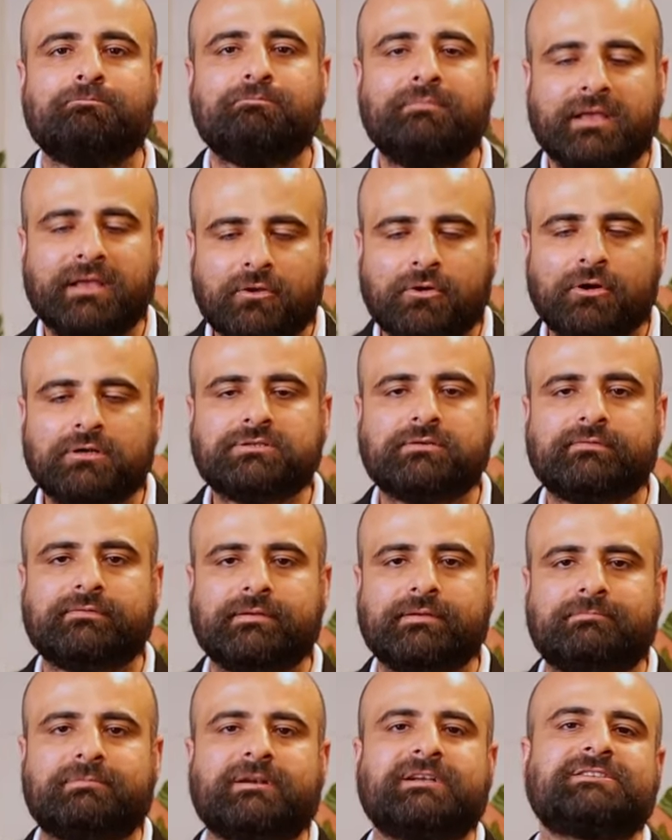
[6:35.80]
because of
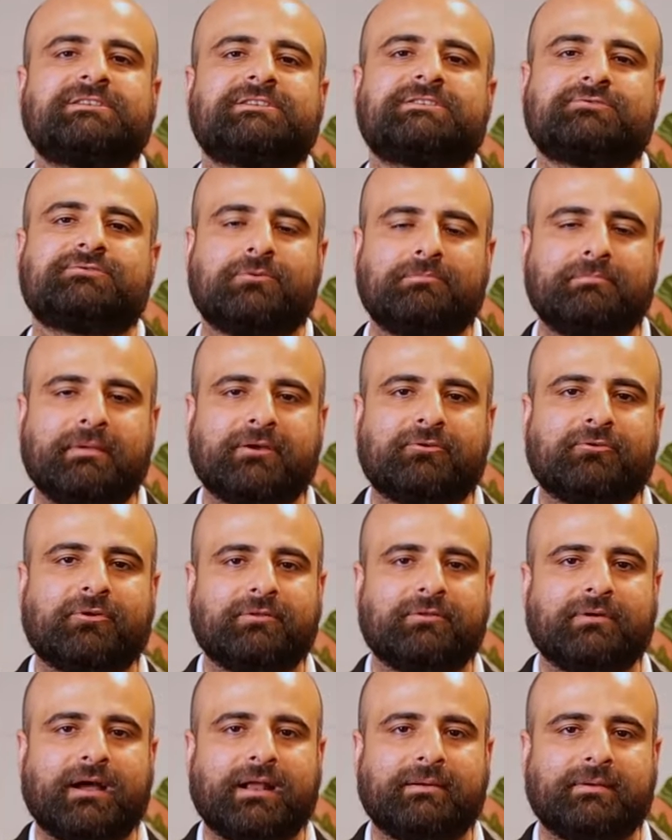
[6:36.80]
the pressures from macro
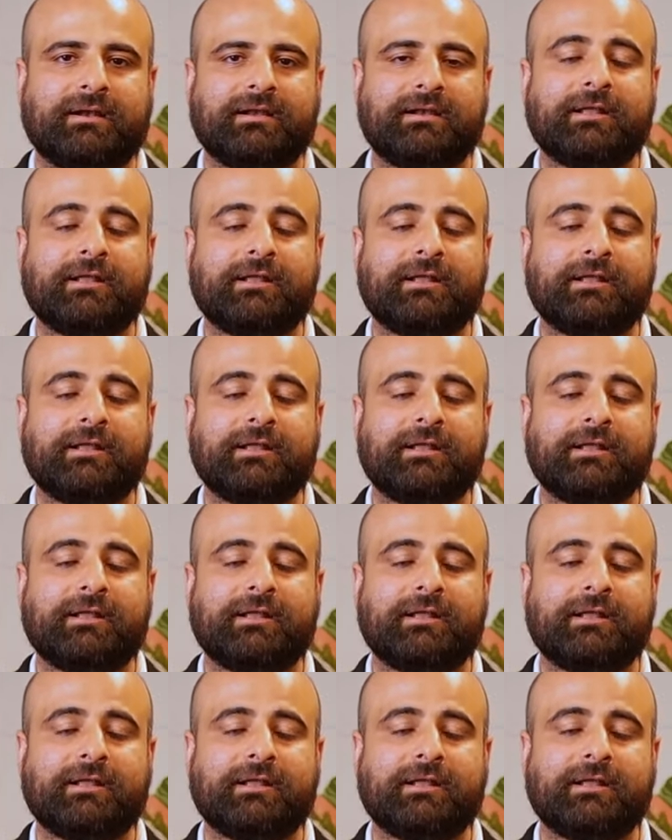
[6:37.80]
environment.